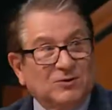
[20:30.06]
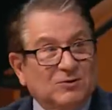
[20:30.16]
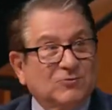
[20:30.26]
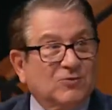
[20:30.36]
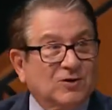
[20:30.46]

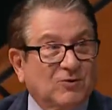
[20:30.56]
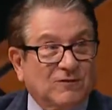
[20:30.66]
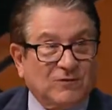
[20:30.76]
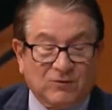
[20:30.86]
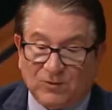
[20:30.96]
could run
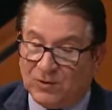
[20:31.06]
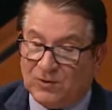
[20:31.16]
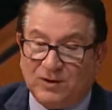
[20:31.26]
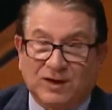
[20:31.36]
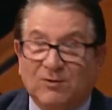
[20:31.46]
off the
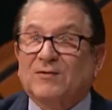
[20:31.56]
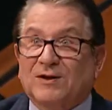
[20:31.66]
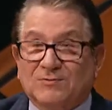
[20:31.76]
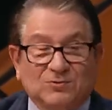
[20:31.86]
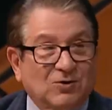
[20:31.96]
road and
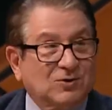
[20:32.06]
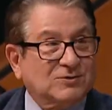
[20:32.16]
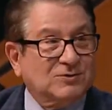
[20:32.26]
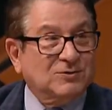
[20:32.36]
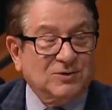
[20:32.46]
that
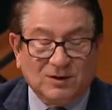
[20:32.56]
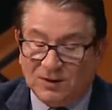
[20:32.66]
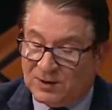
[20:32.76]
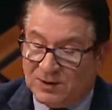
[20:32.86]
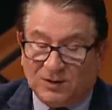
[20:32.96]
jars you.
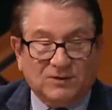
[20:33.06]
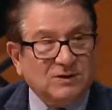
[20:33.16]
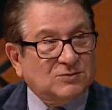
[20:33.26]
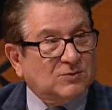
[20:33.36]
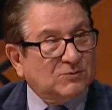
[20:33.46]

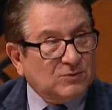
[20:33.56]
These are,